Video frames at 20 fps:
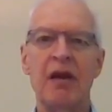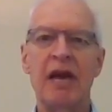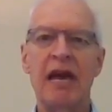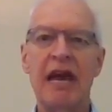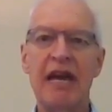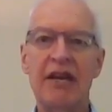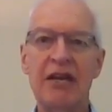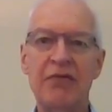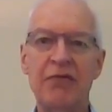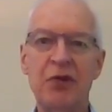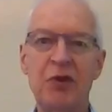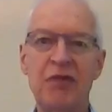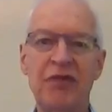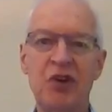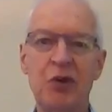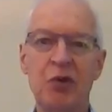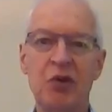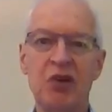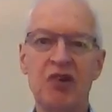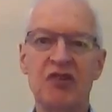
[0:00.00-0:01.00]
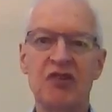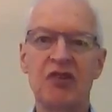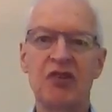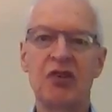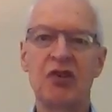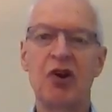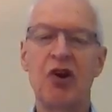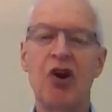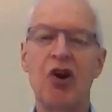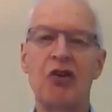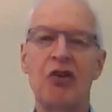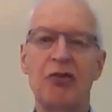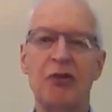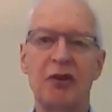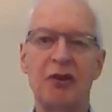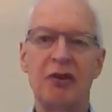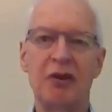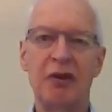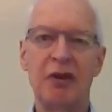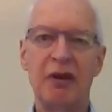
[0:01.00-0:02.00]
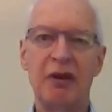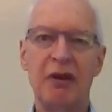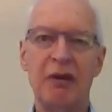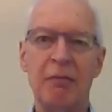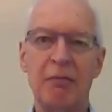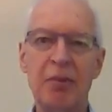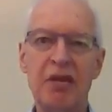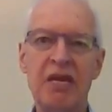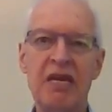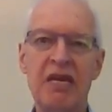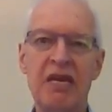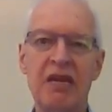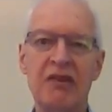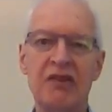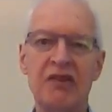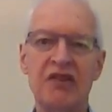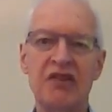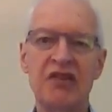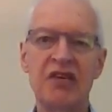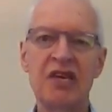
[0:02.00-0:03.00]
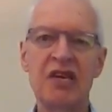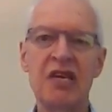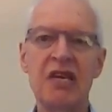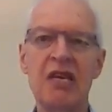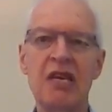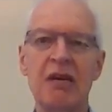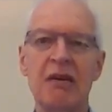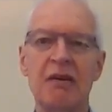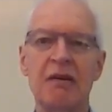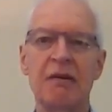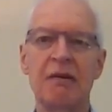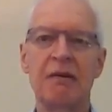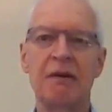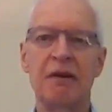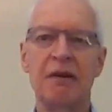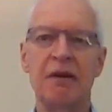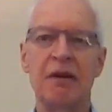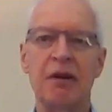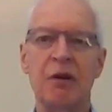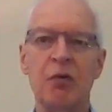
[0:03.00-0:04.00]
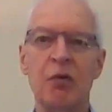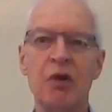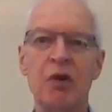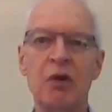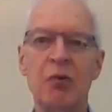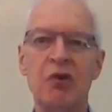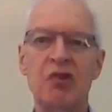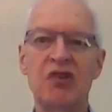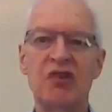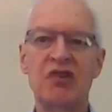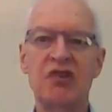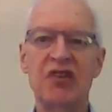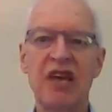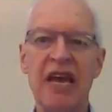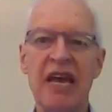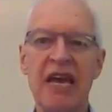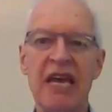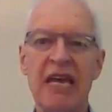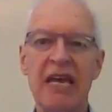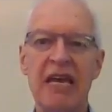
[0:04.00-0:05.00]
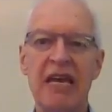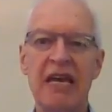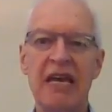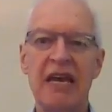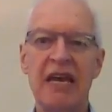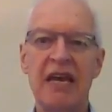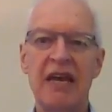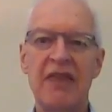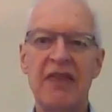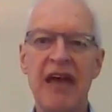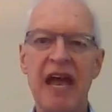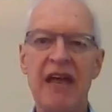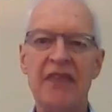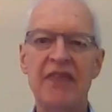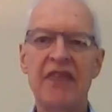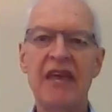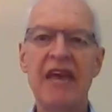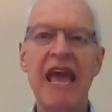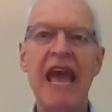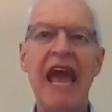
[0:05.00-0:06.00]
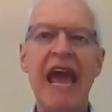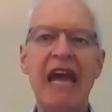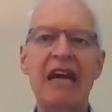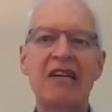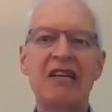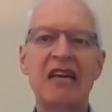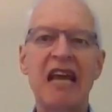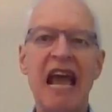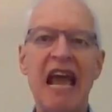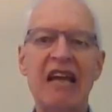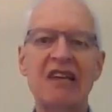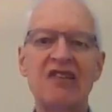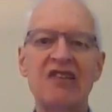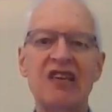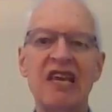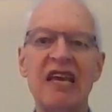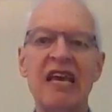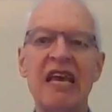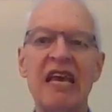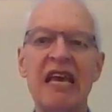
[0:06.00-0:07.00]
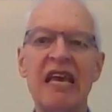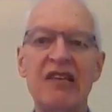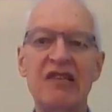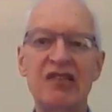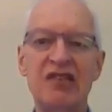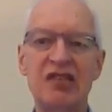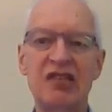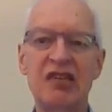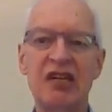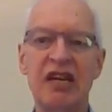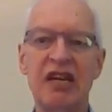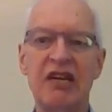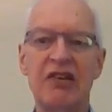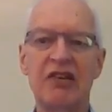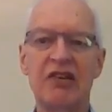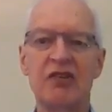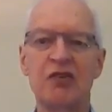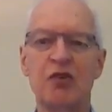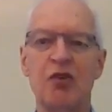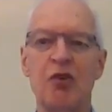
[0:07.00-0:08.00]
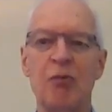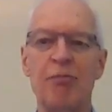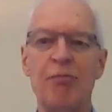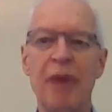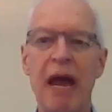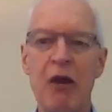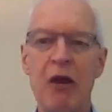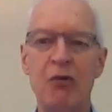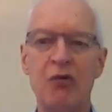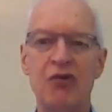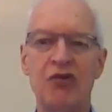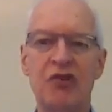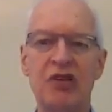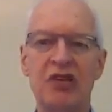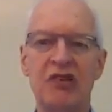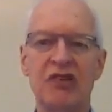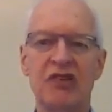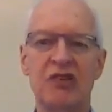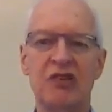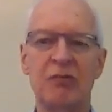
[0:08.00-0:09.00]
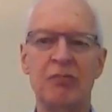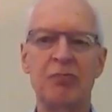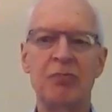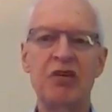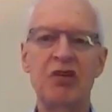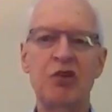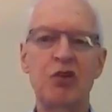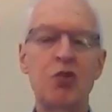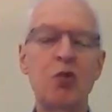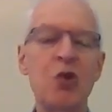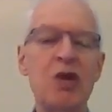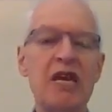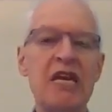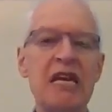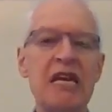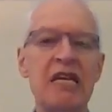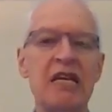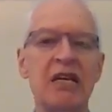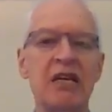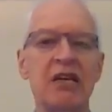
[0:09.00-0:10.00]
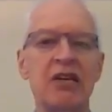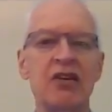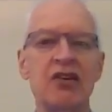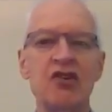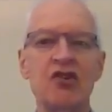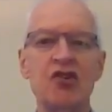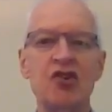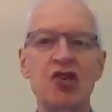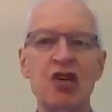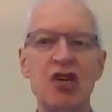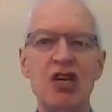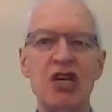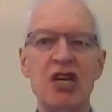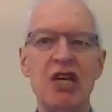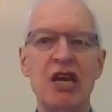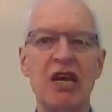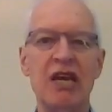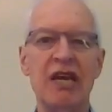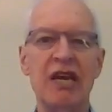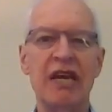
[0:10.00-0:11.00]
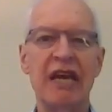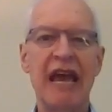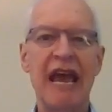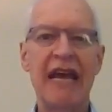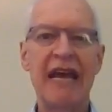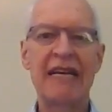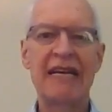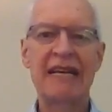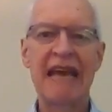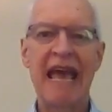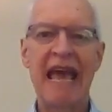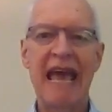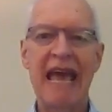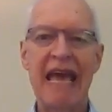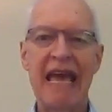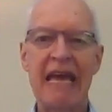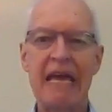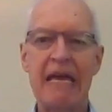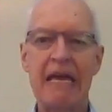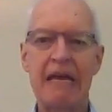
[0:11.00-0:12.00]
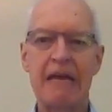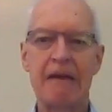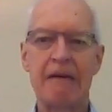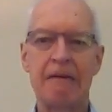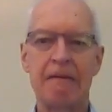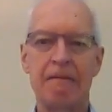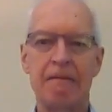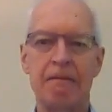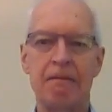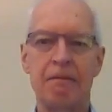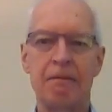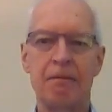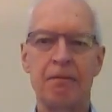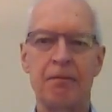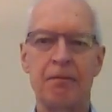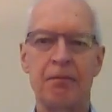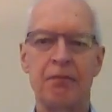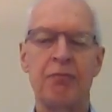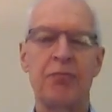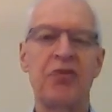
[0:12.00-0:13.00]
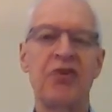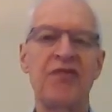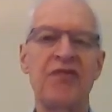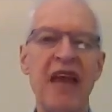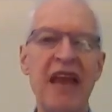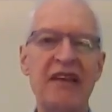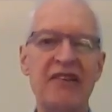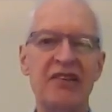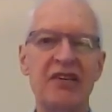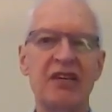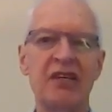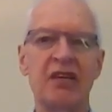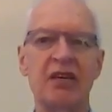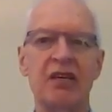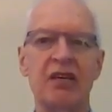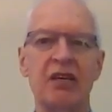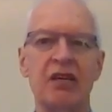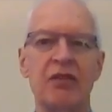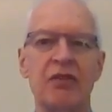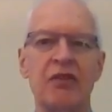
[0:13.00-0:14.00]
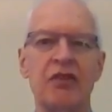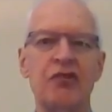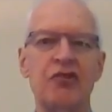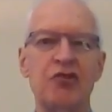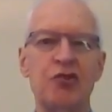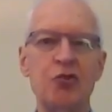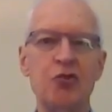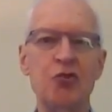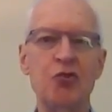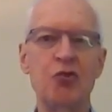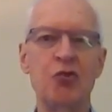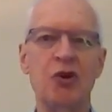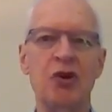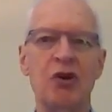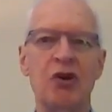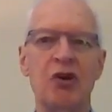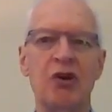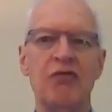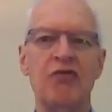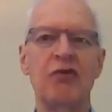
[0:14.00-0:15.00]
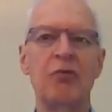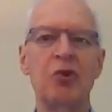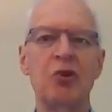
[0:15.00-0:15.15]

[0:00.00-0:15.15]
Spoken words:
And if we focus on B and C, we would say that they act as insulators or boundaries between G and A, preventing the two from